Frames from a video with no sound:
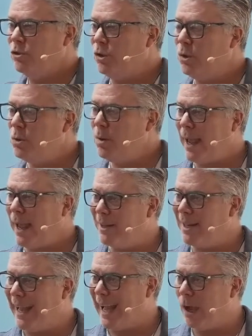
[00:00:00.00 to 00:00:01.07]
Do you have
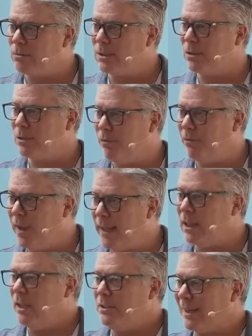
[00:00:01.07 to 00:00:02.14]
an ounce of
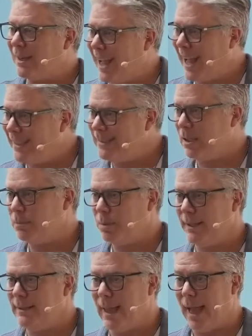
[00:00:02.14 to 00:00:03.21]
faith to
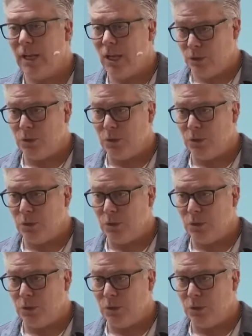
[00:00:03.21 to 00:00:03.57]
contemplate that,